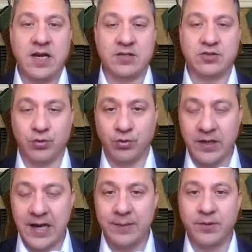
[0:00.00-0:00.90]
school
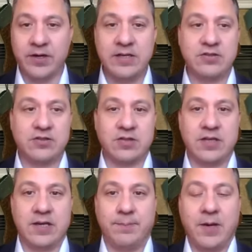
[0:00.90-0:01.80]
libraries,
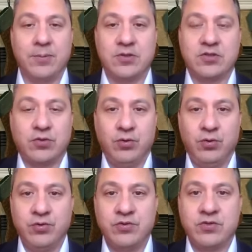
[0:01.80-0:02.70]
public
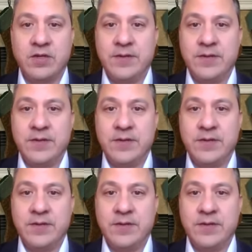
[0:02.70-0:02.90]
schools,